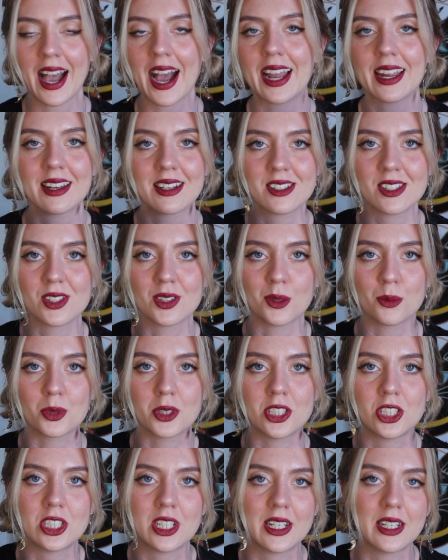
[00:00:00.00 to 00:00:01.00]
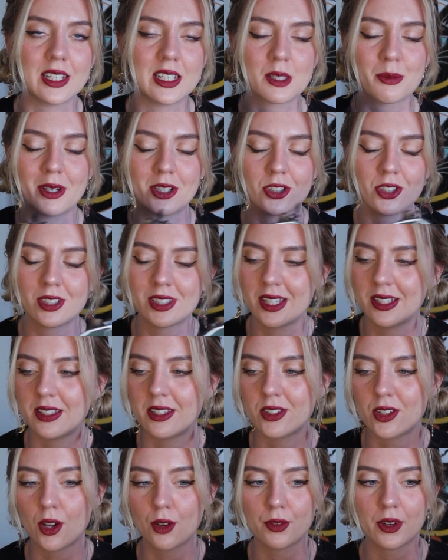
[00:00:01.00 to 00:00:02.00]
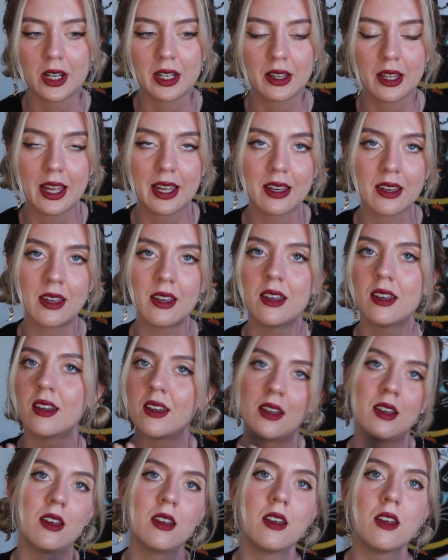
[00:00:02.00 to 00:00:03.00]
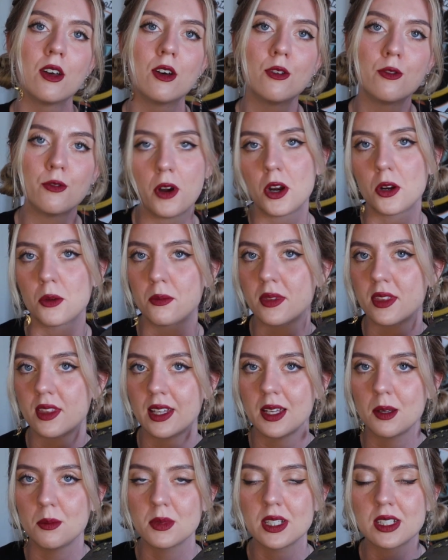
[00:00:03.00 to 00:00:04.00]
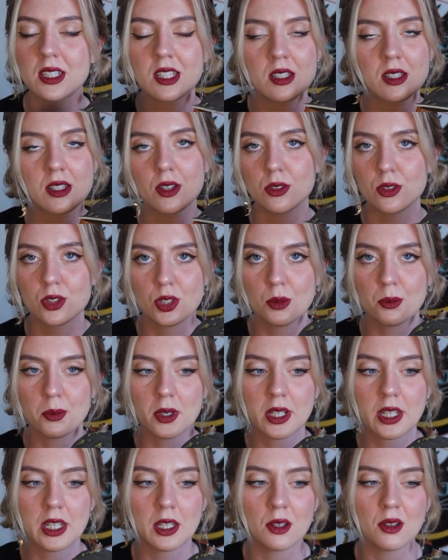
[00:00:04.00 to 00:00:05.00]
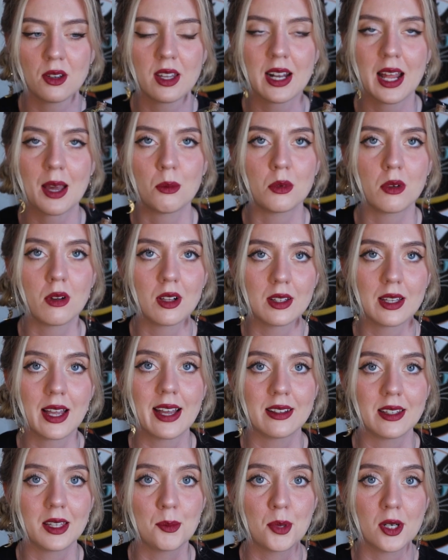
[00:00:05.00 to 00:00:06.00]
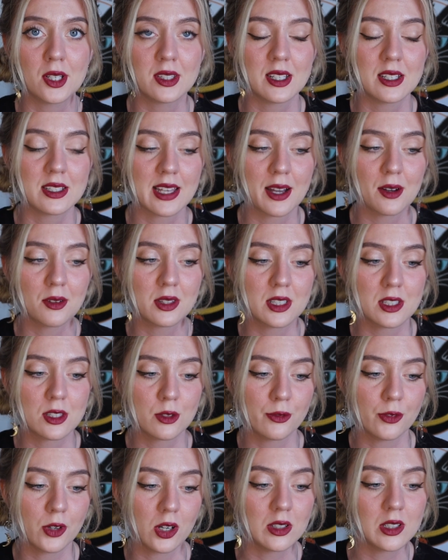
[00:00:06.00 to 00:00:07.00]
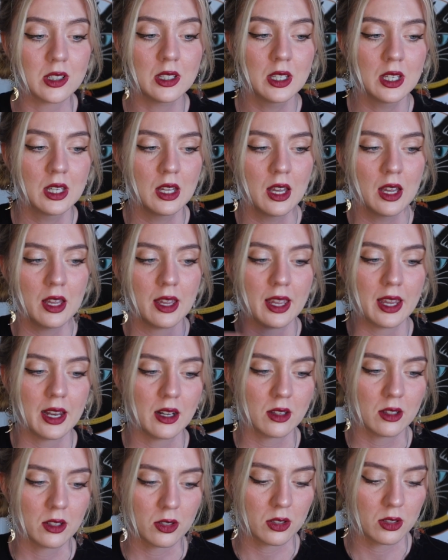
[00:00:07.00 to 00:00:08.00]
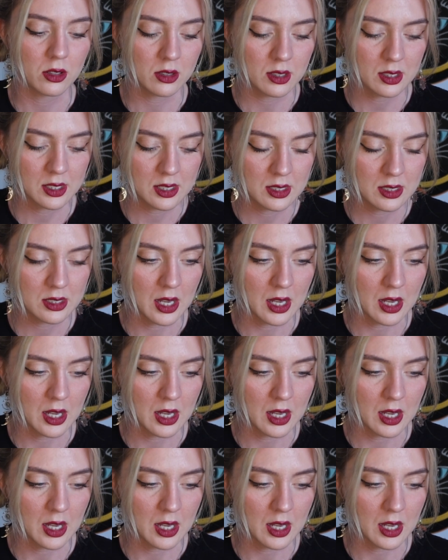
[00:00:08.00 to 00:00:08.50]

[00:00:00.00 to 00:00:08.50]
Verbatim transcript: I can still appreciate it, especially since it's all very like farm themed. It's still super cute, and I will gladly put these out this fall in a little